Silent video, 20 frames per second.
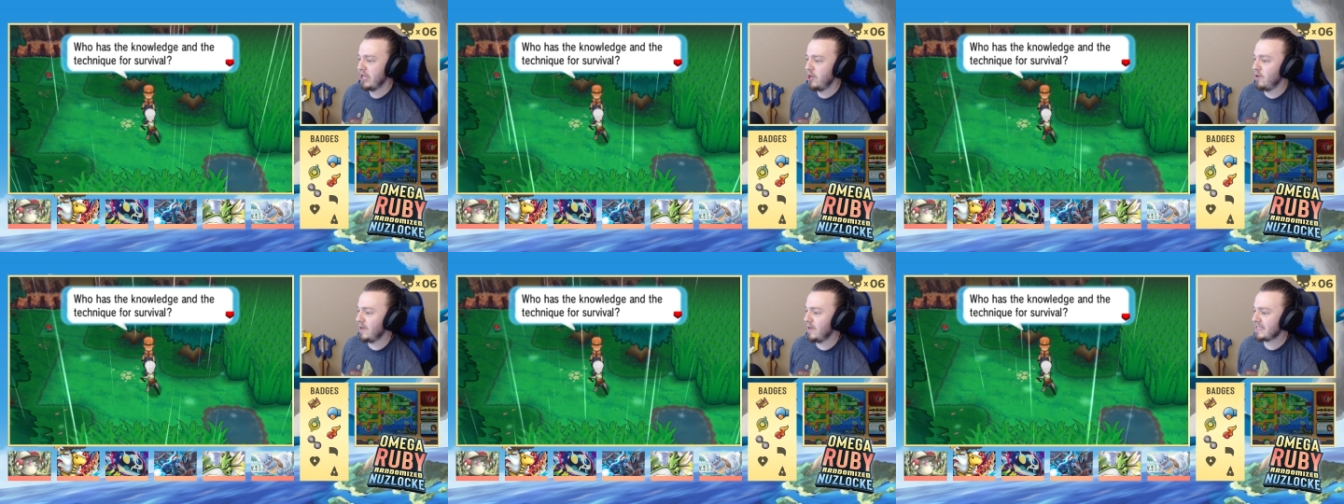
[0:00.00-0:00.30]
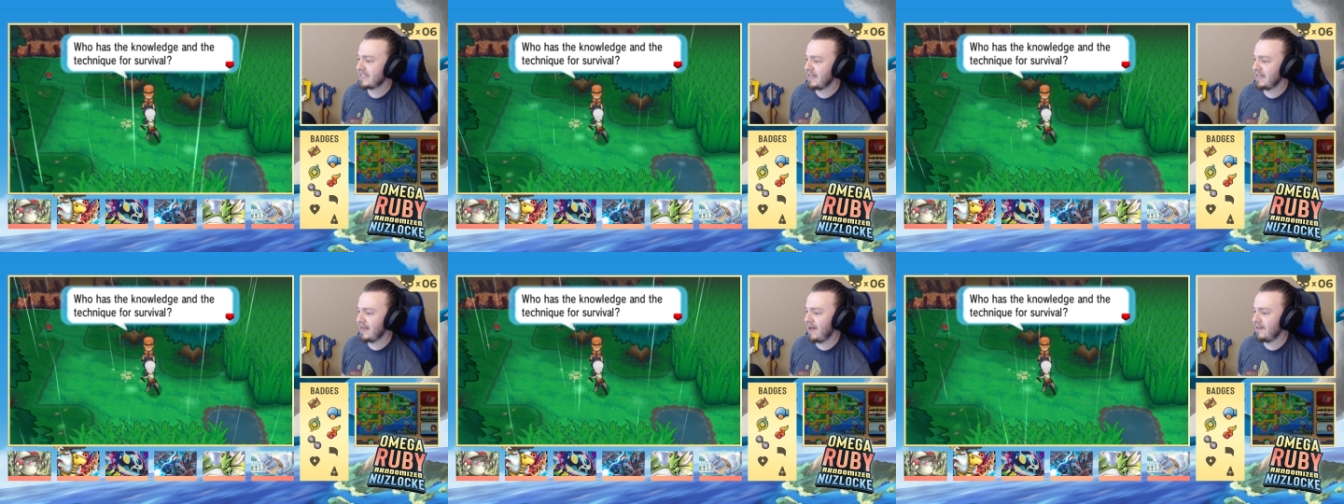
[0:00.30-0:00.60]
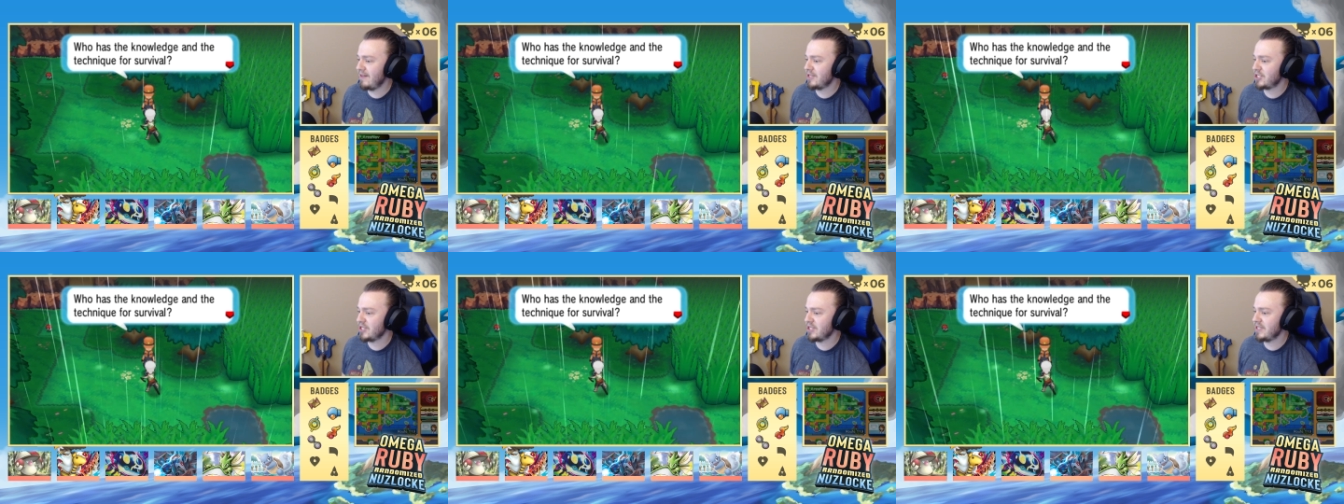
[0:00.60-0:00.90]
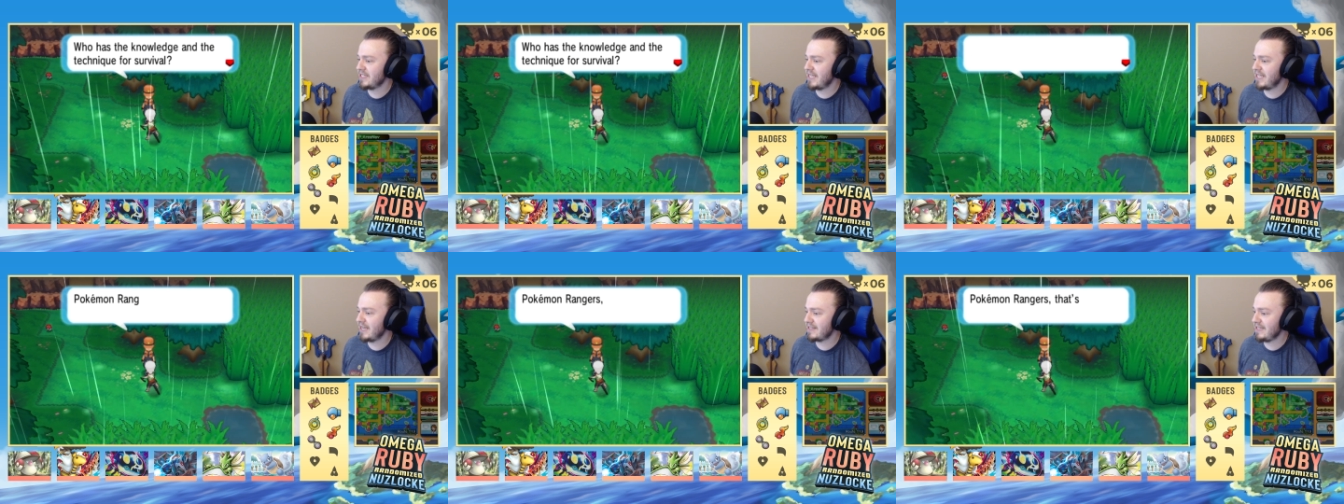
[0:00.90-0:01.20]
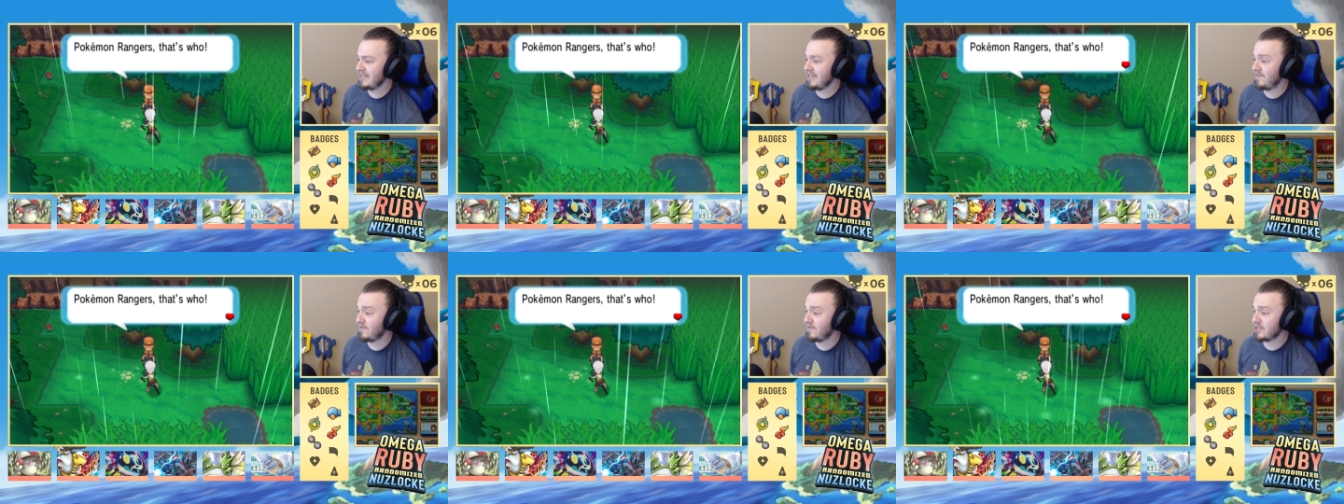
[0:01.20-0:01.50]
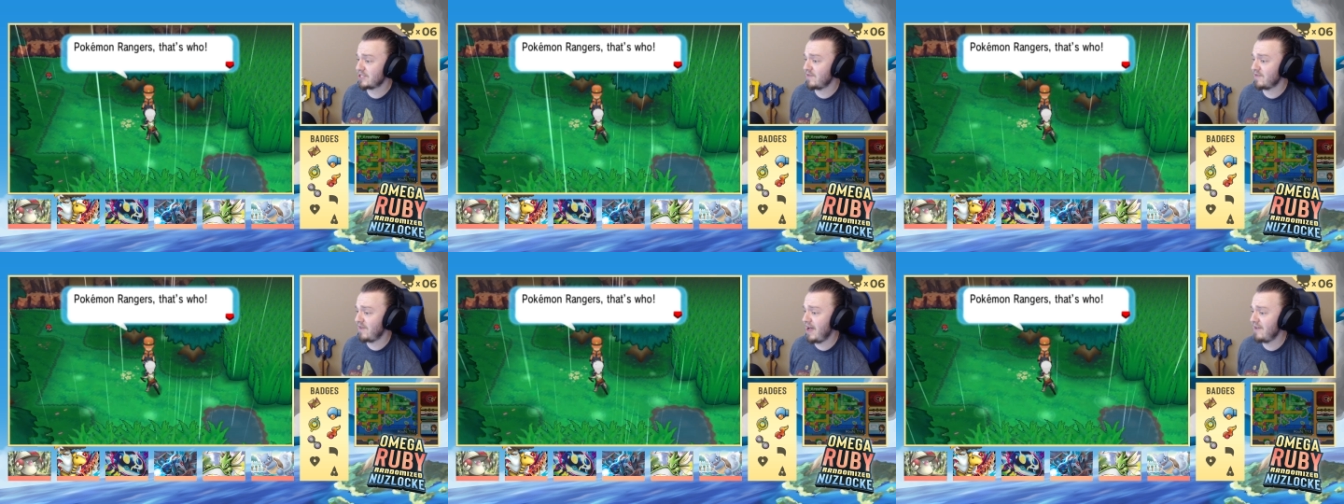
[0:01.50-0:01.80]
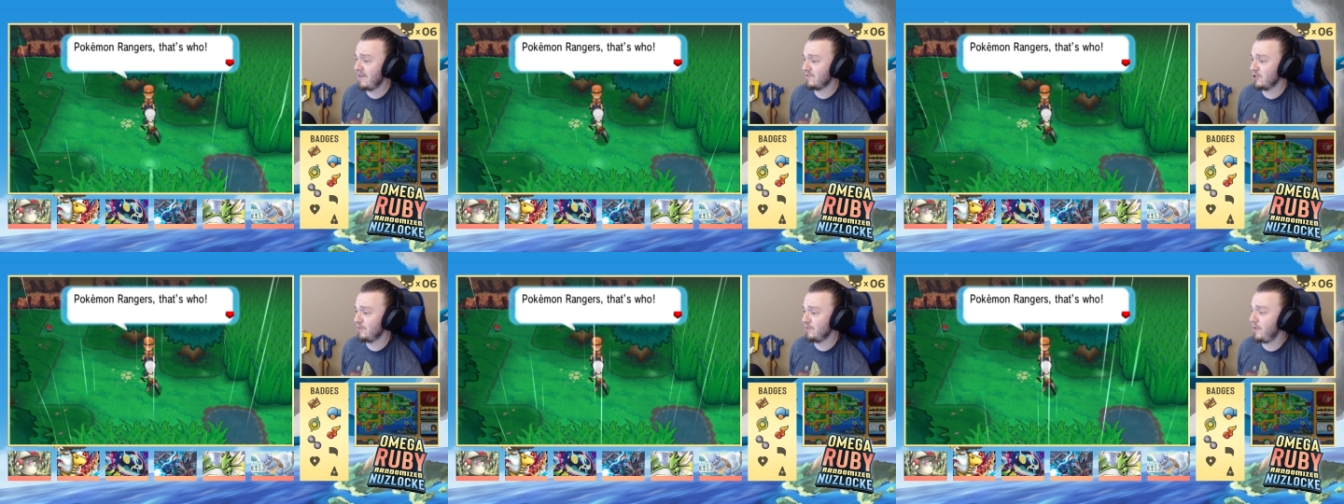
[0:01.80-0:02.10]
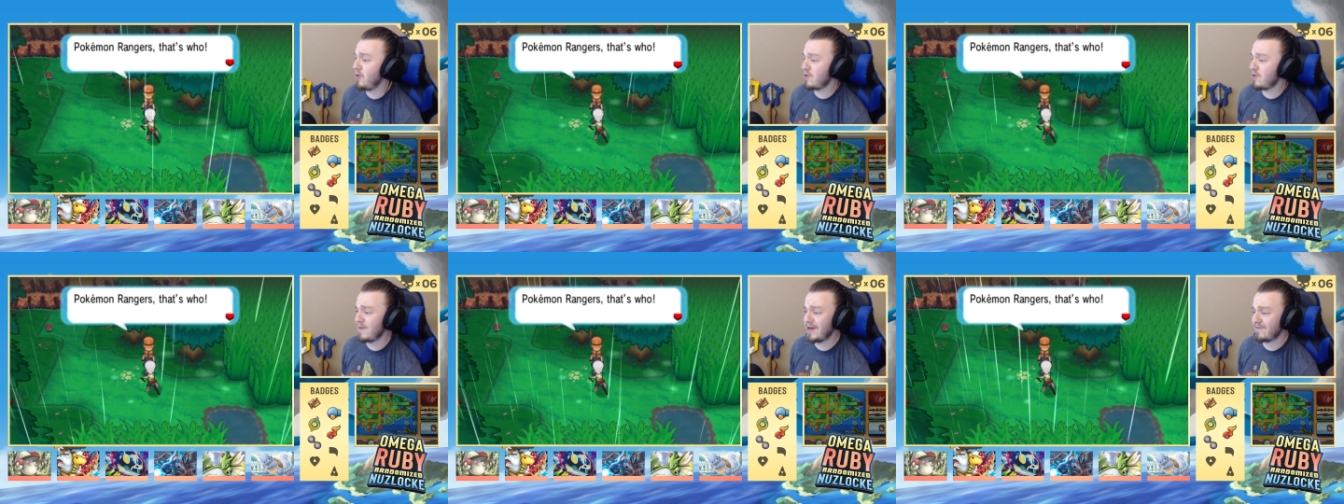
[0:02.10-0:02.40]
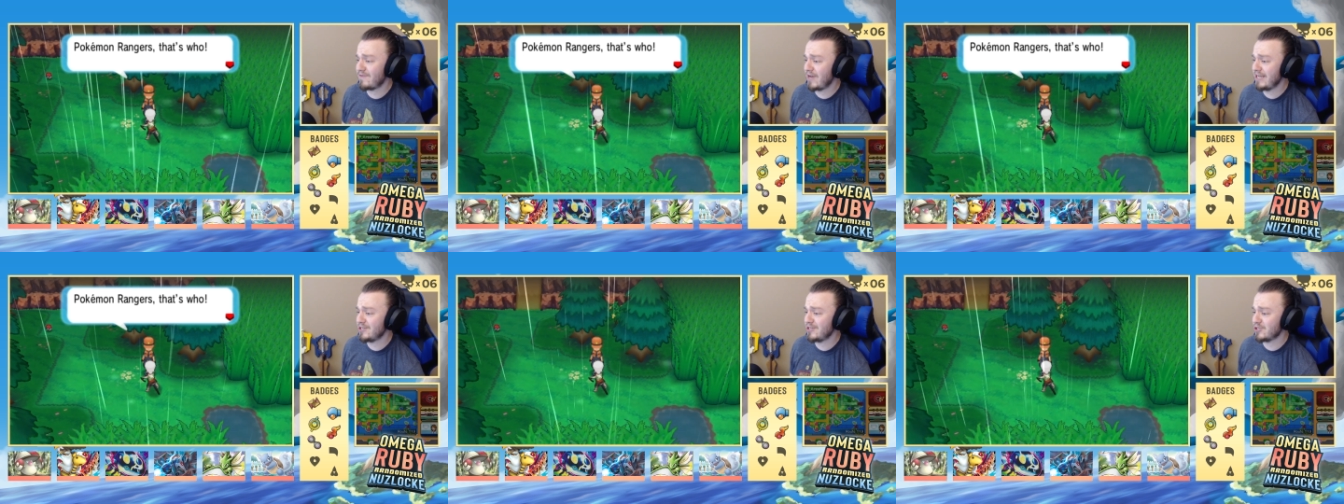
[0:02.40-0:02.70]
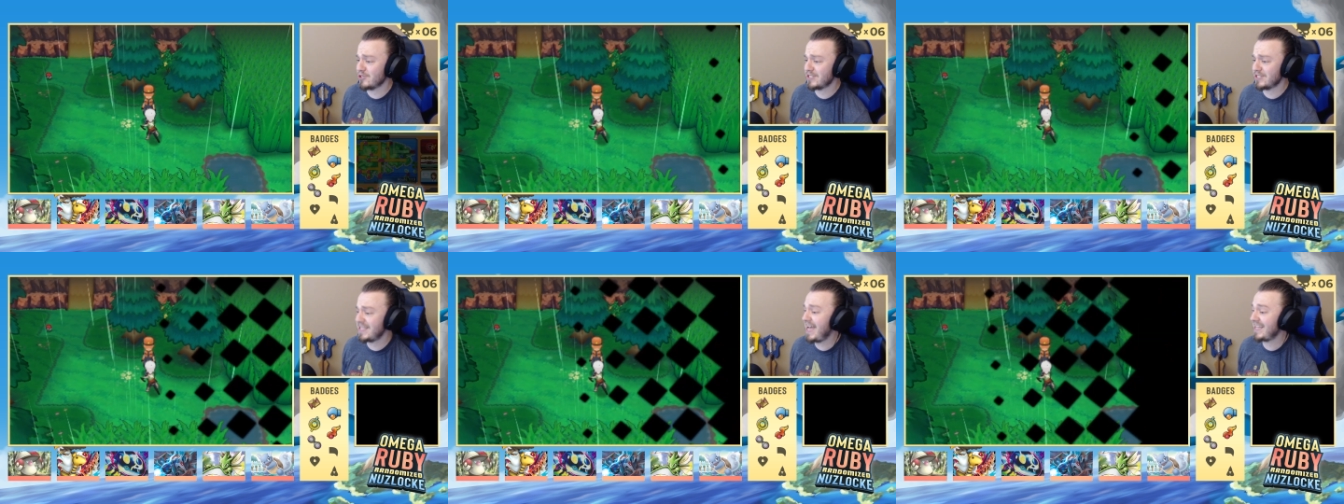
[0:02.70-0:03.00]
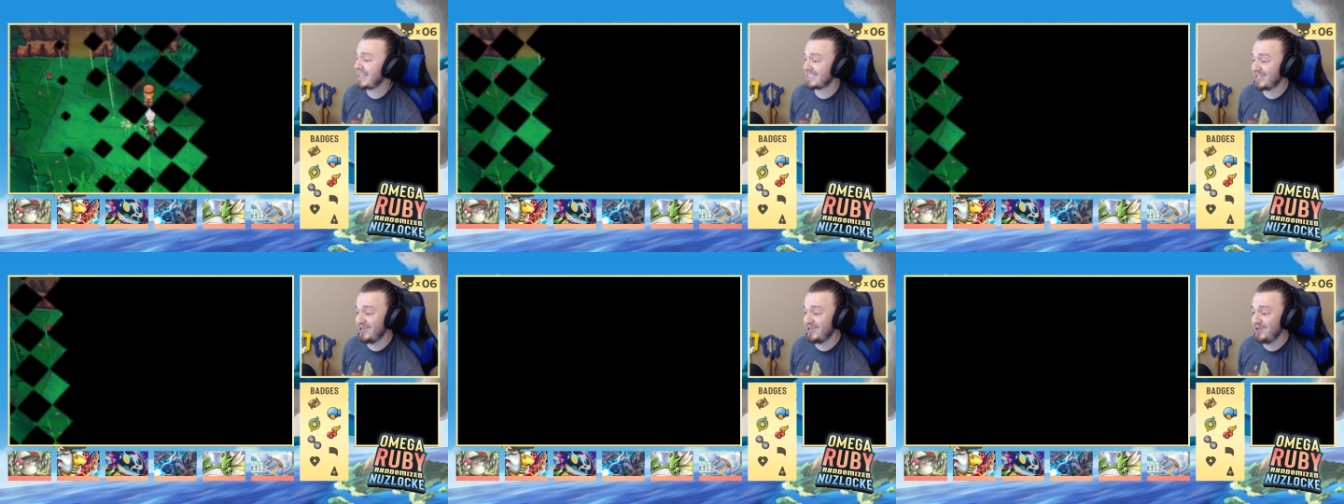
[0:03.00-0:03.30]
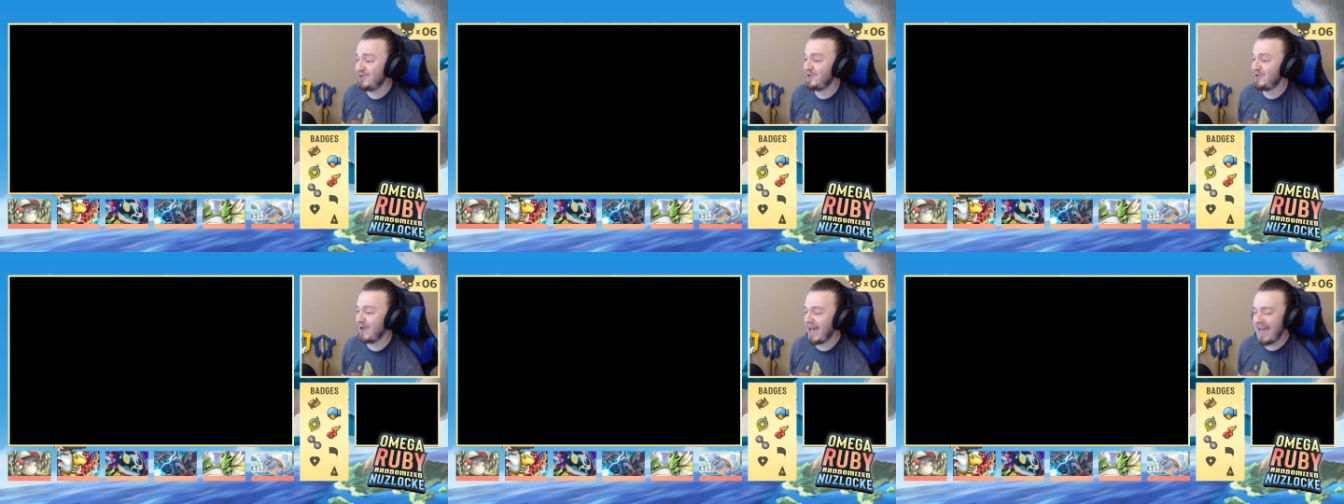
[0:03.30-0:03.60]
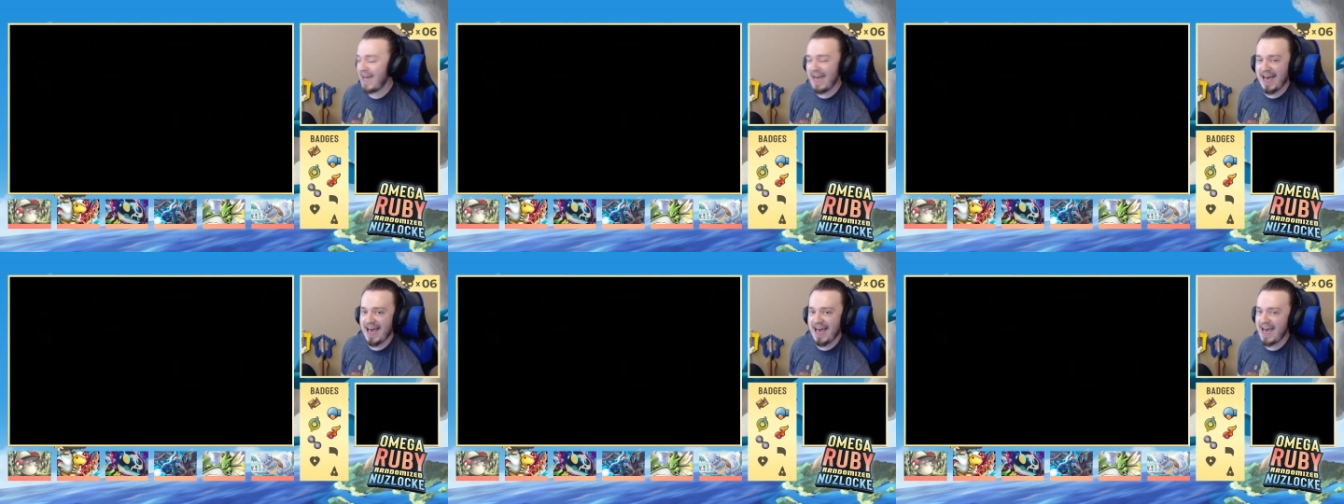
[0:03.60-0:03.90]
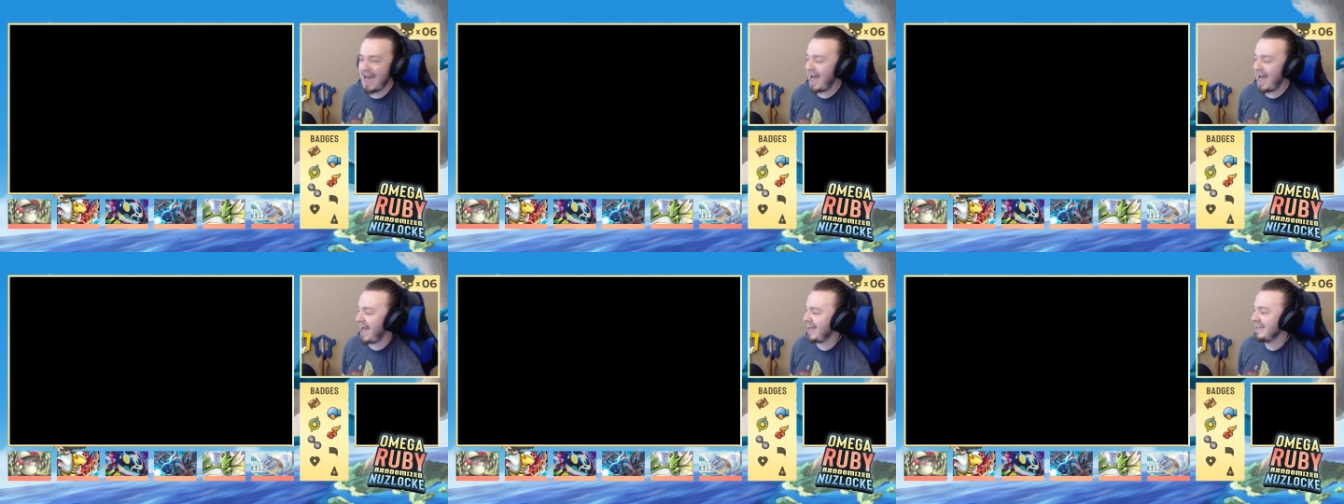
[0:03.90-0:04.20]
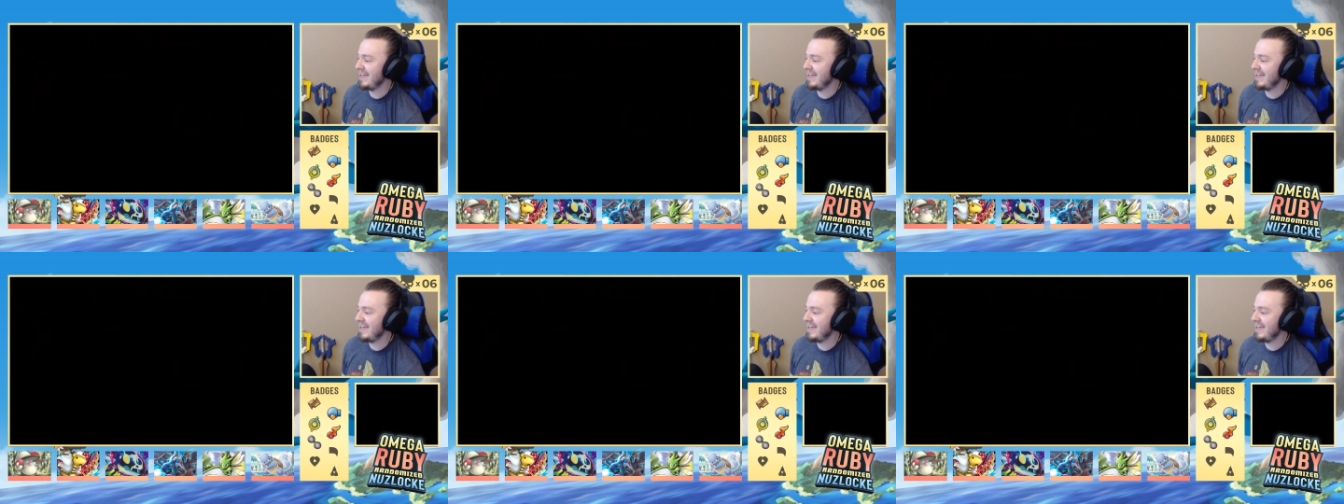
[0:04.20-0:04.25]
Who has the knowledge and the technique for survival? Pokemon Rangers, that's who! Haha!